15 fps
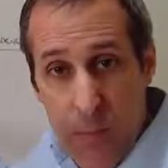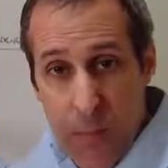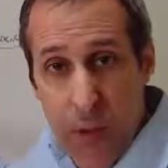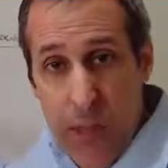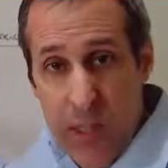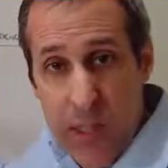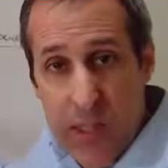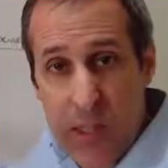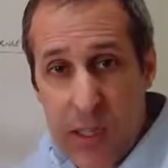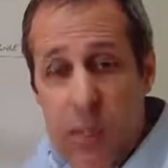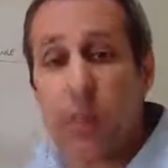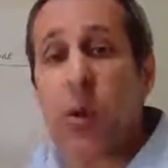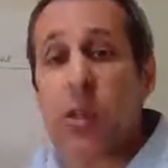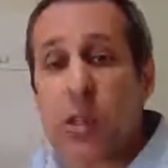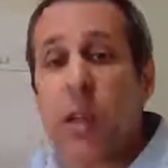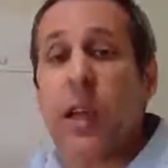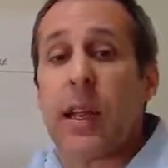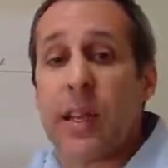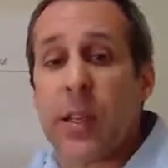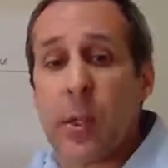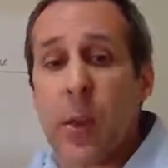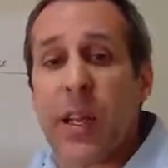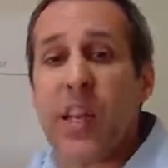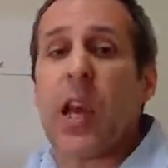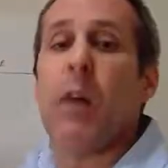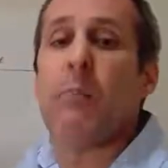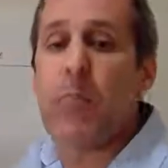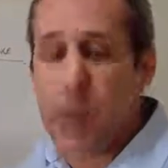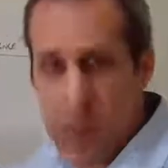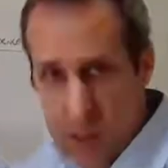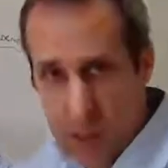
the process that's most likely to encompass